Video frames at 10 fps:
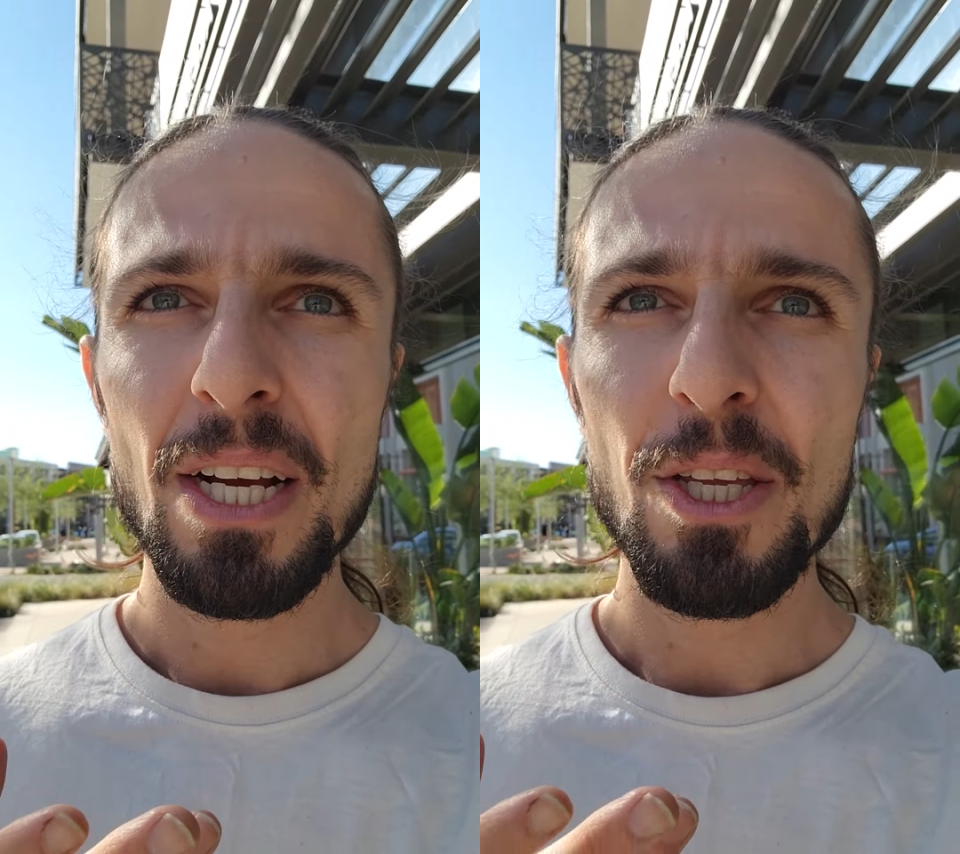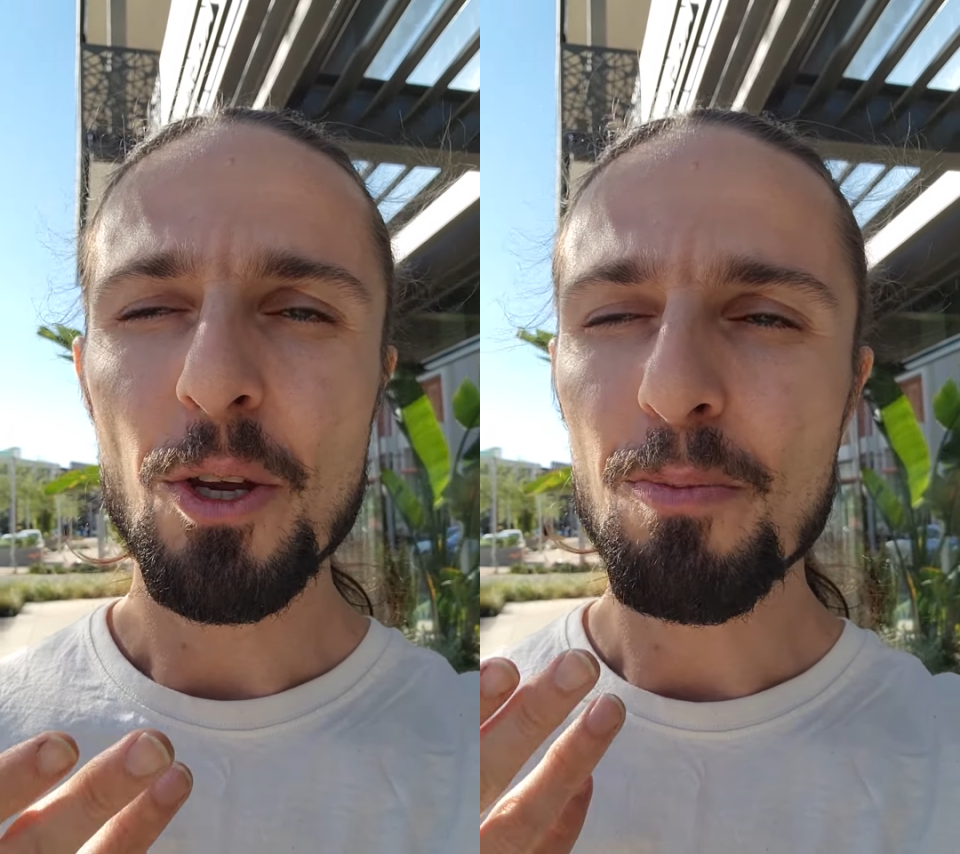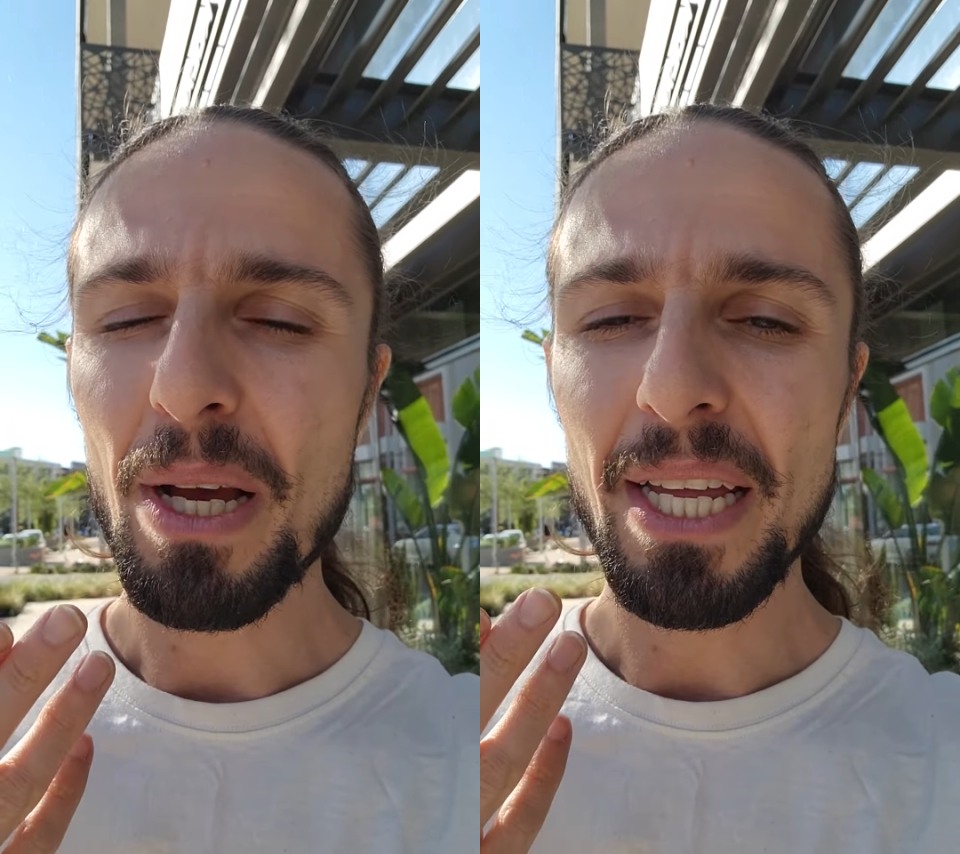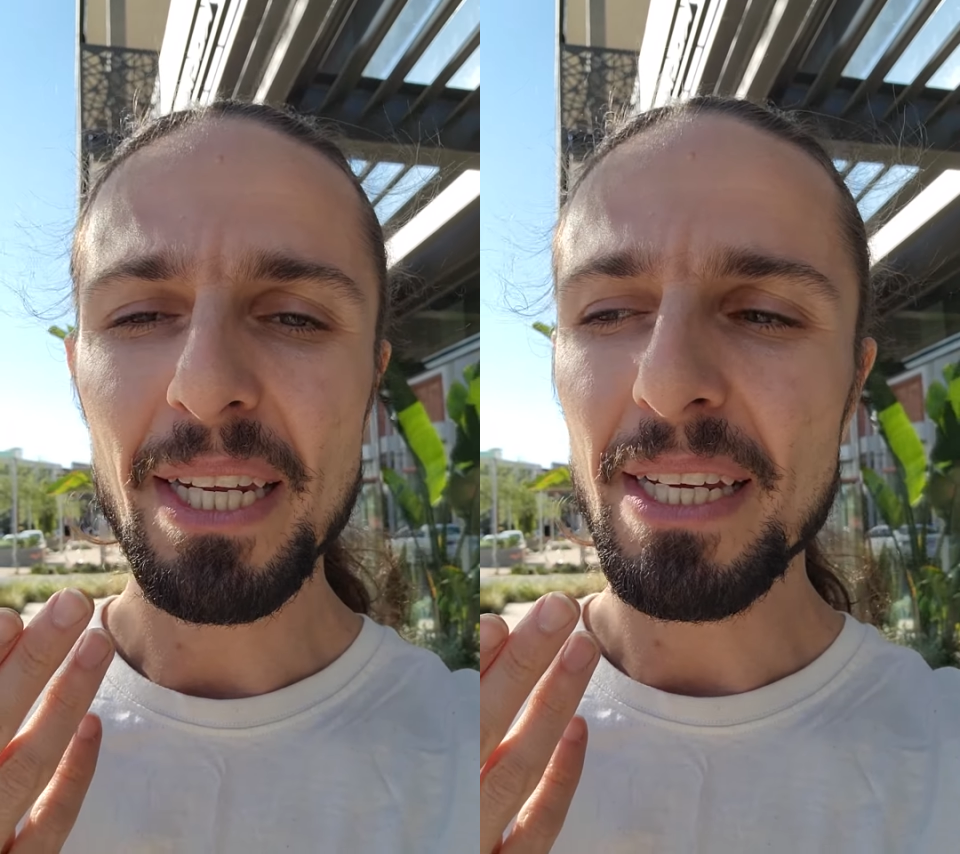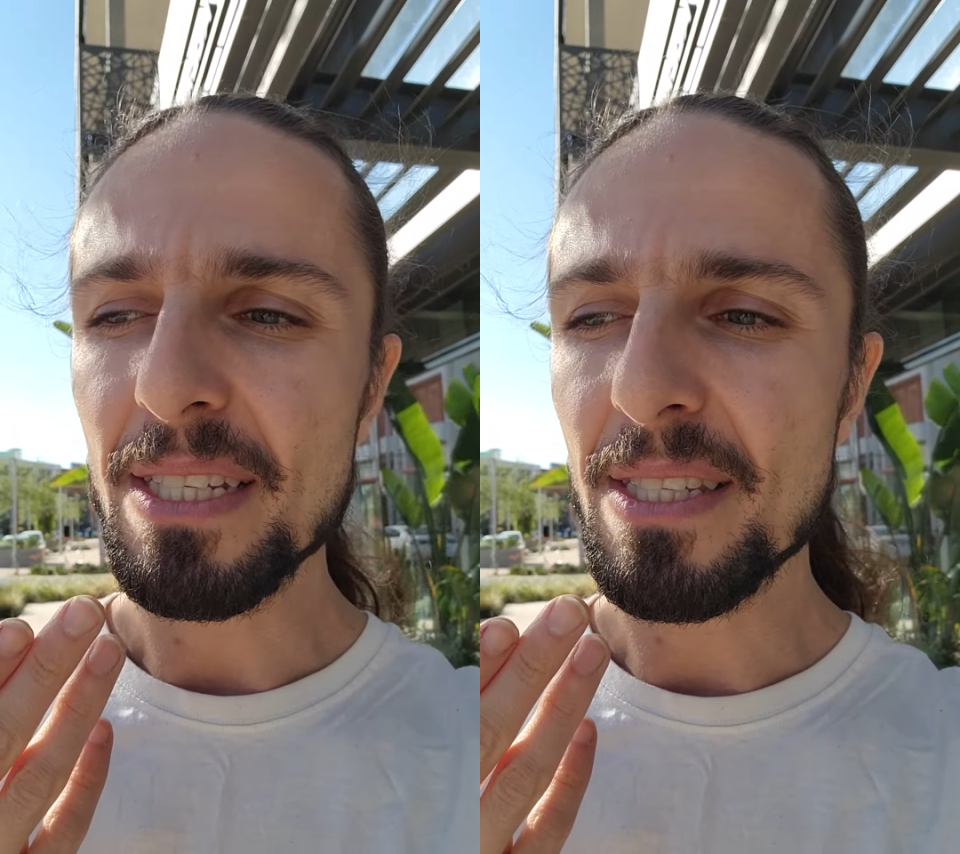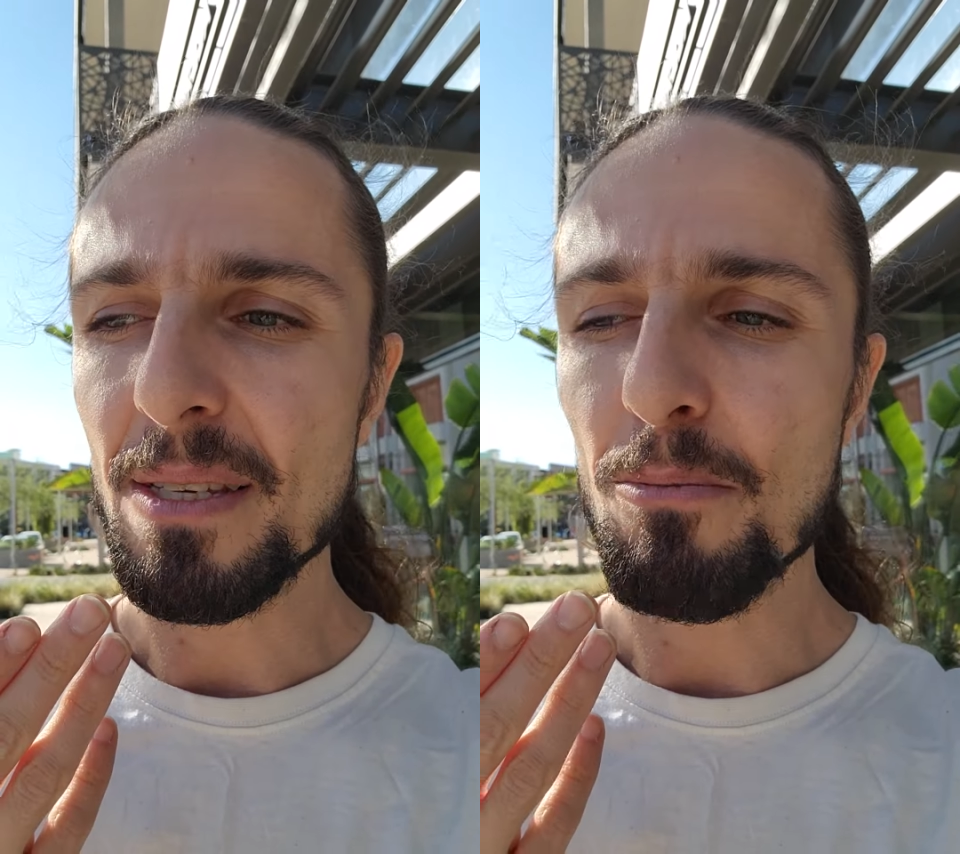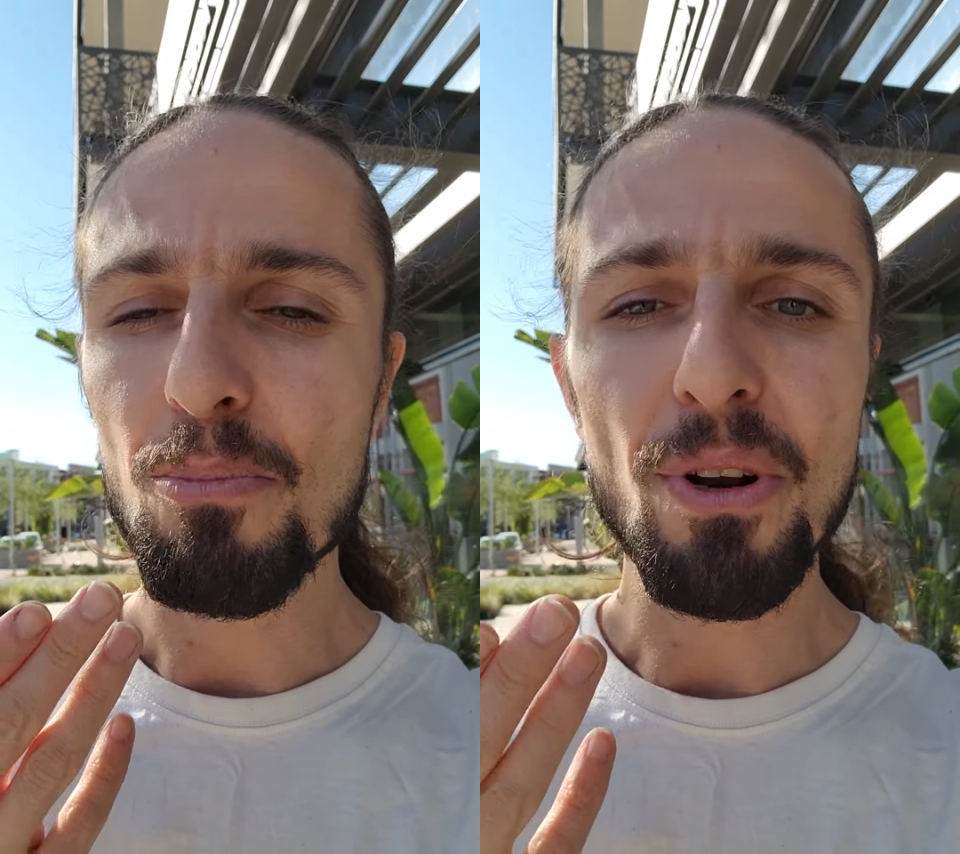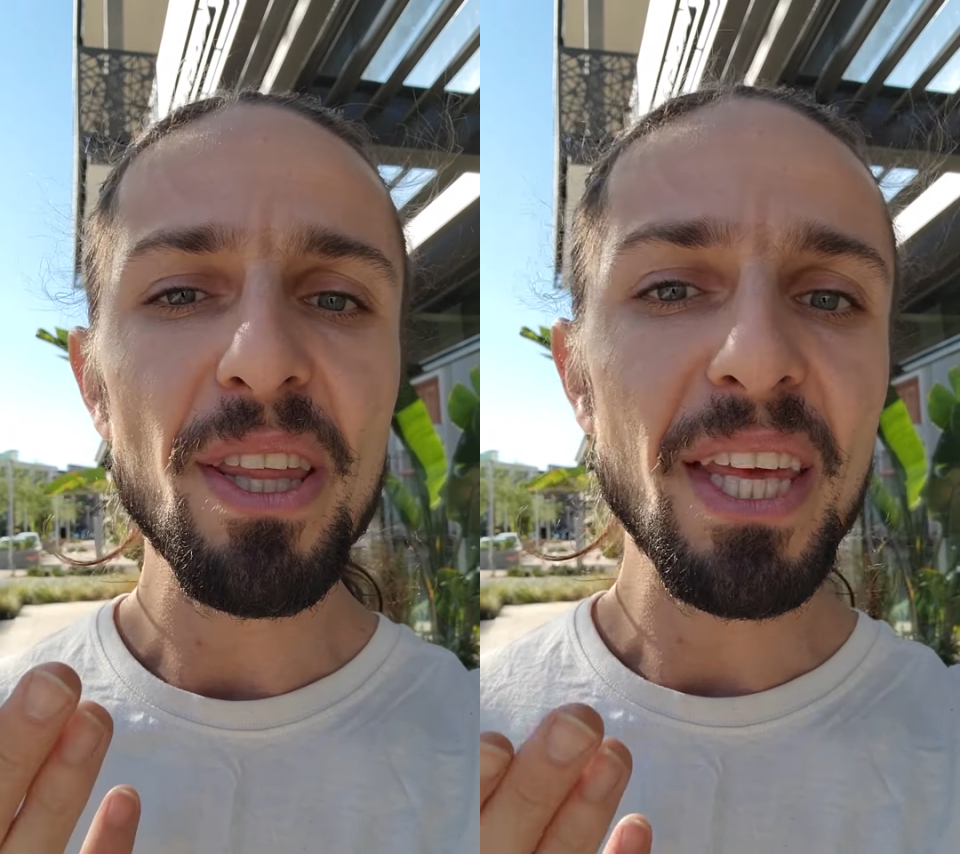your pet is
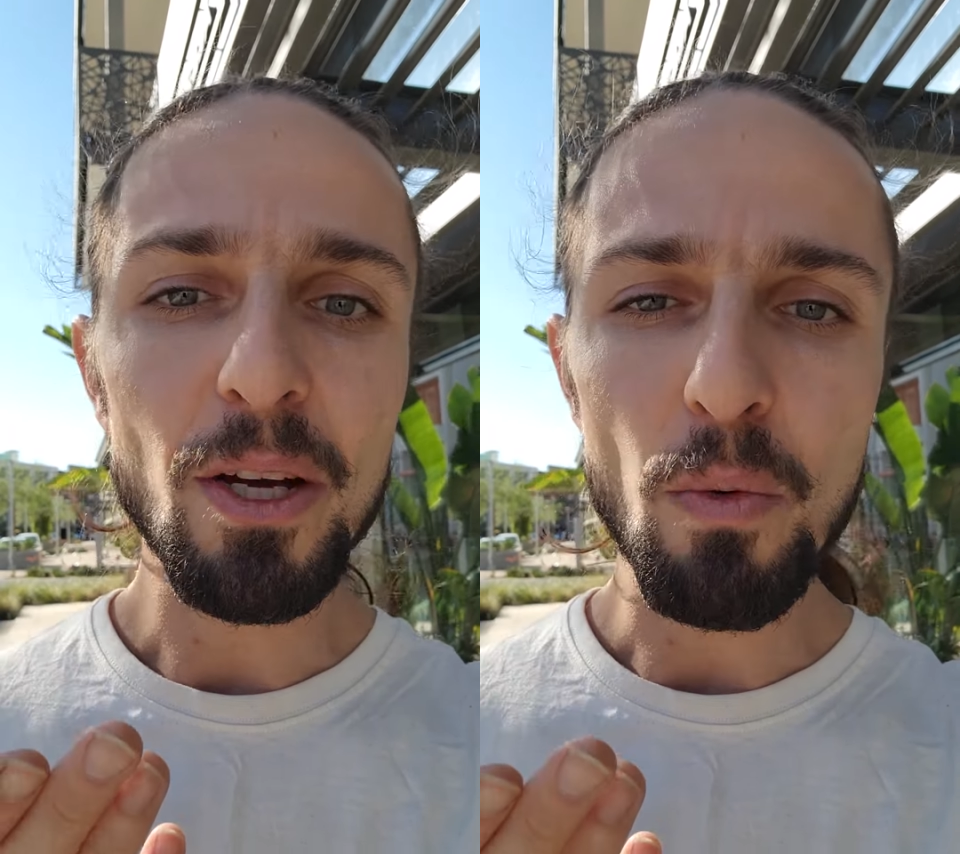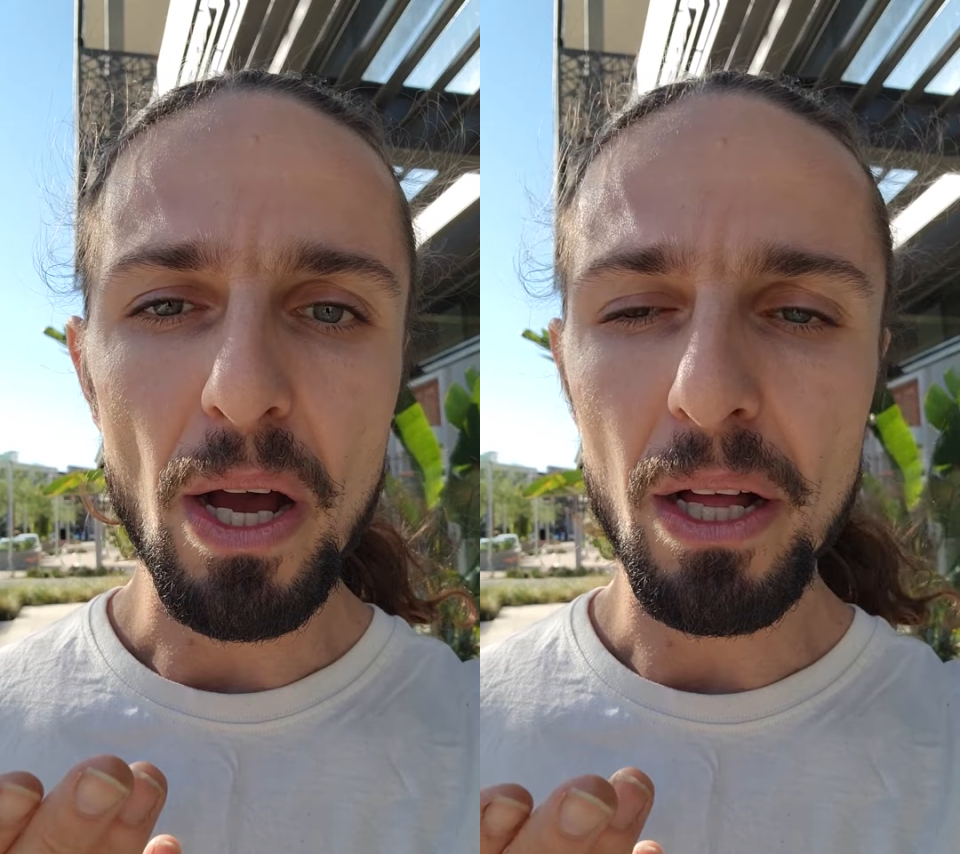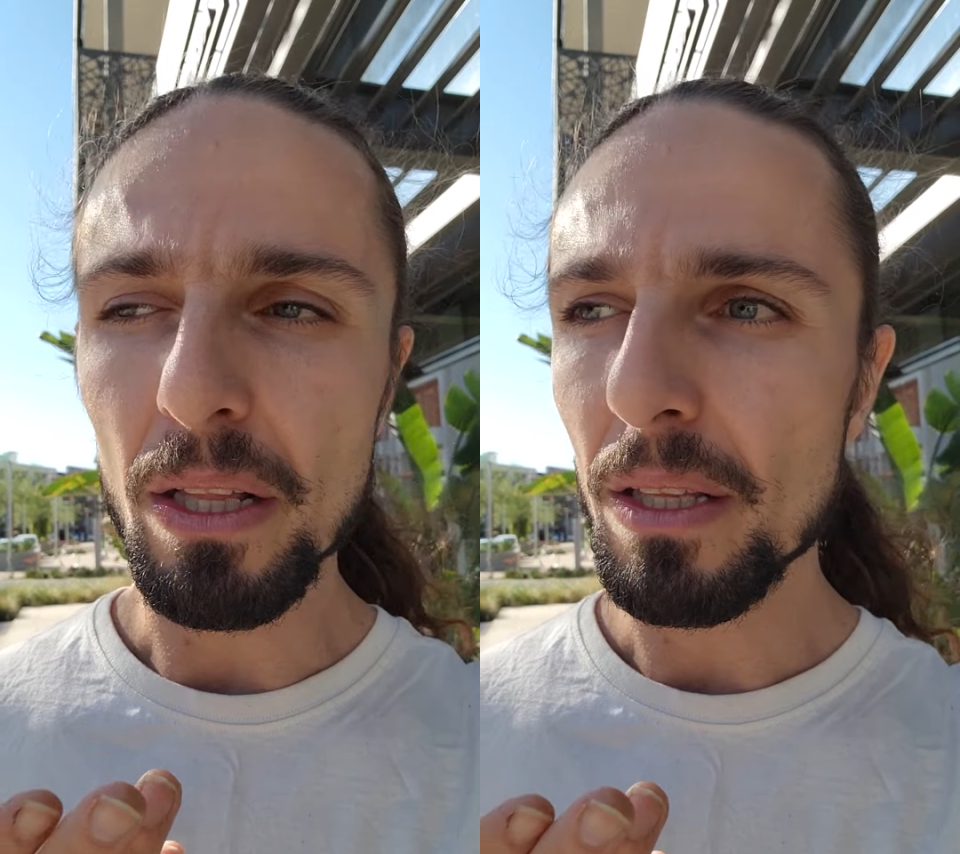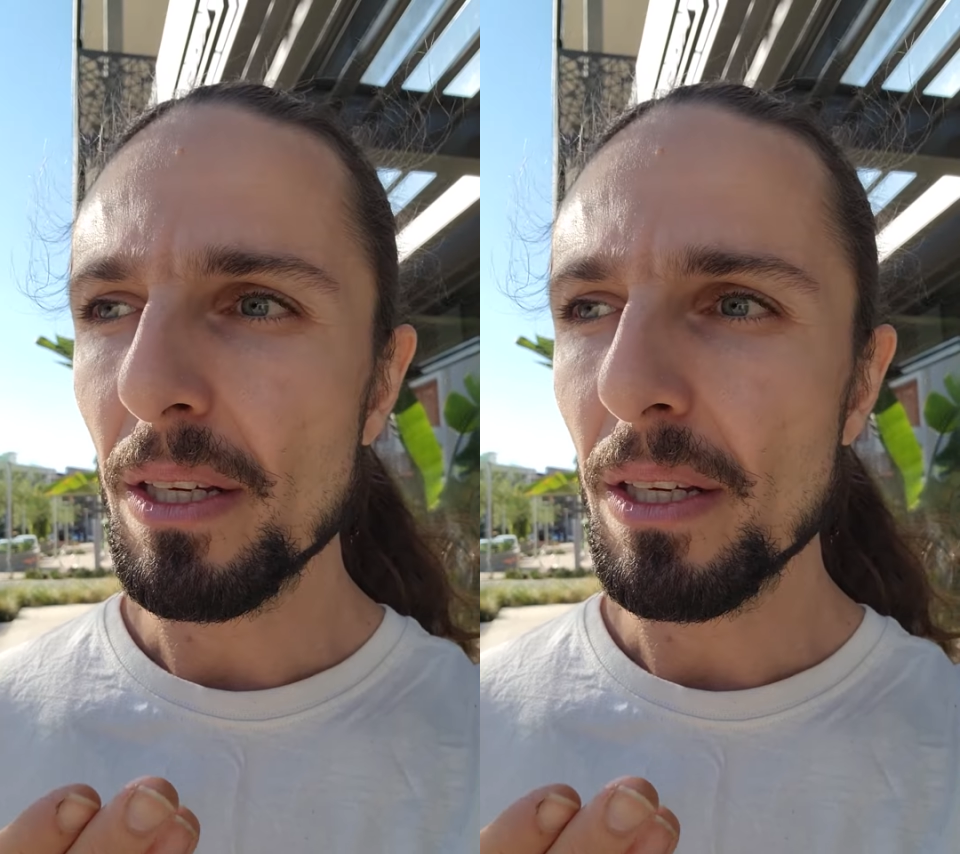breathing well,